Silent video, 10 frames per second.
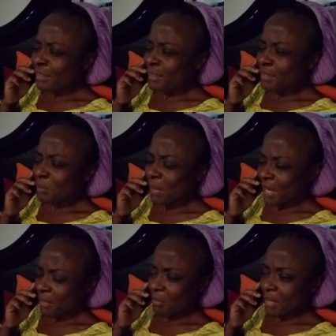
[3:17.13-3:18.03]
The
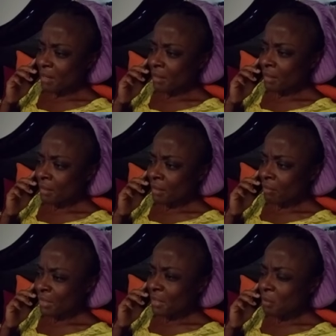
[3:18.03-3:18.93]
Spider-Man?
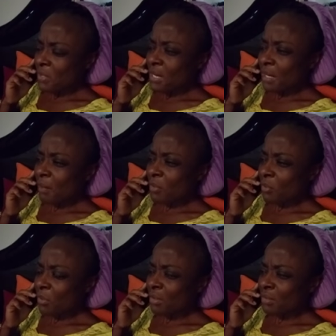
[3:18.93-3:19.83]
Why, you'll be climbing
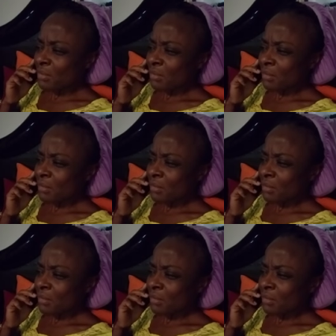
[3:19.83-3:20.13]
walls?